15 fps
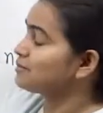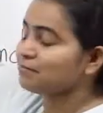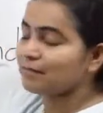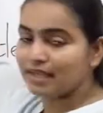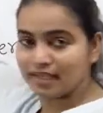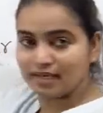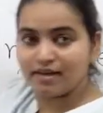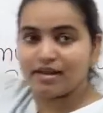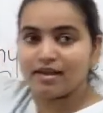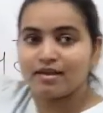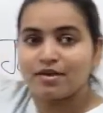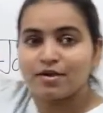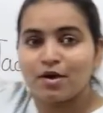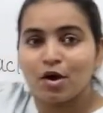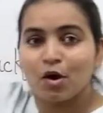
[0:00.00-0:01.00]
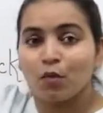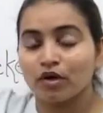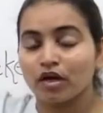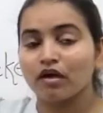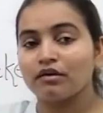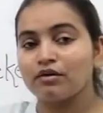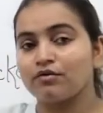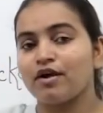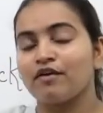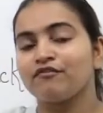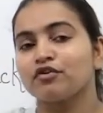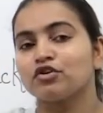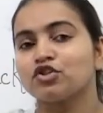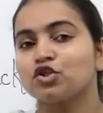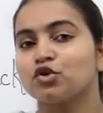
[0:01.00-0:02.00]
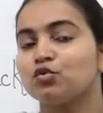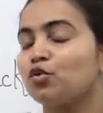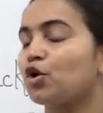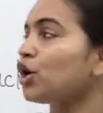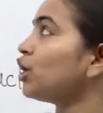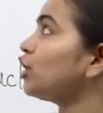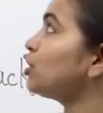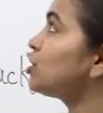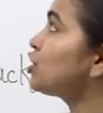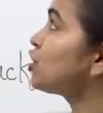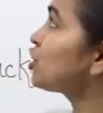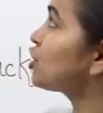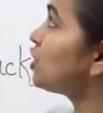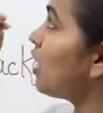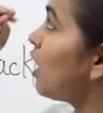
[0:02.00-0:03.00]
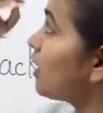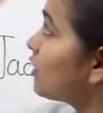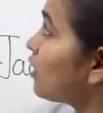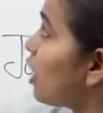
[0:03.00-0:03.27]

mean? When I refer to words like